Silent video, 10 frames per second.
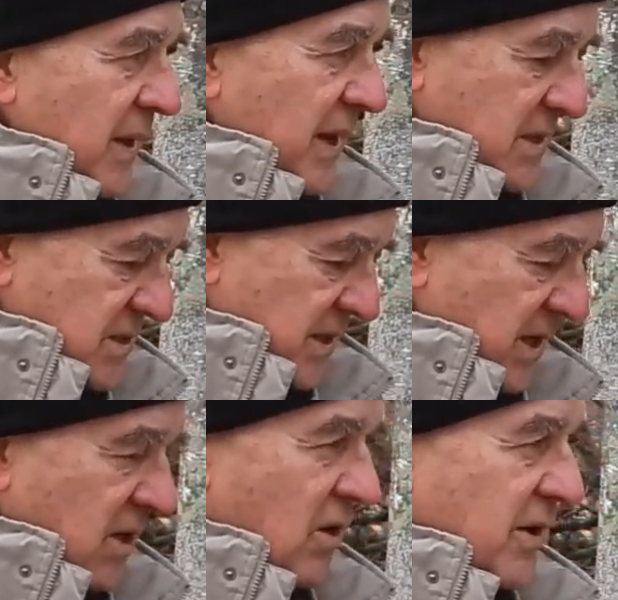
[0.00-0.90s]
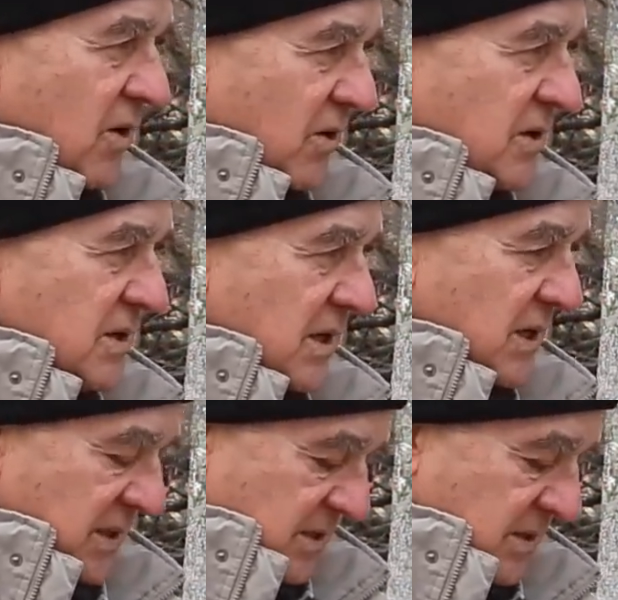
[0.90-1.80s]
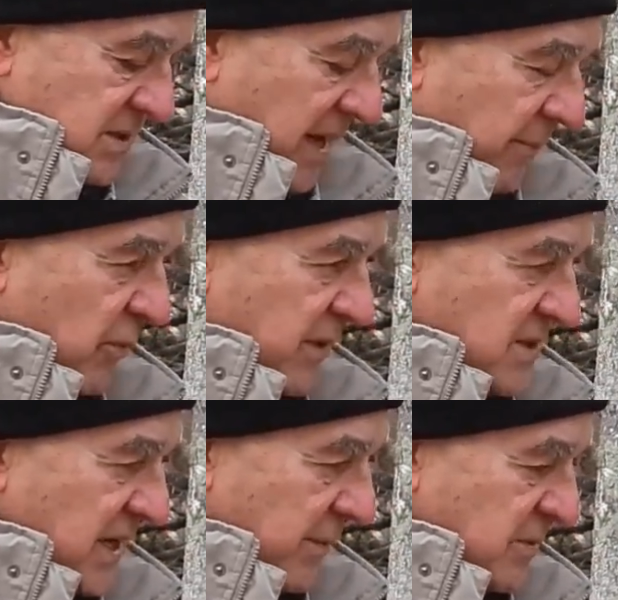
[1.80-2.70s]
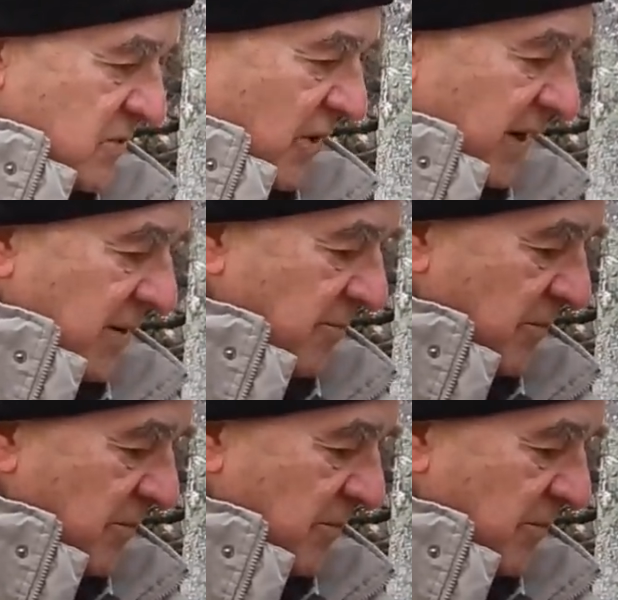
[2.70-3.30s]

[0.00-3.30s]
as the clear sap when the sap is running.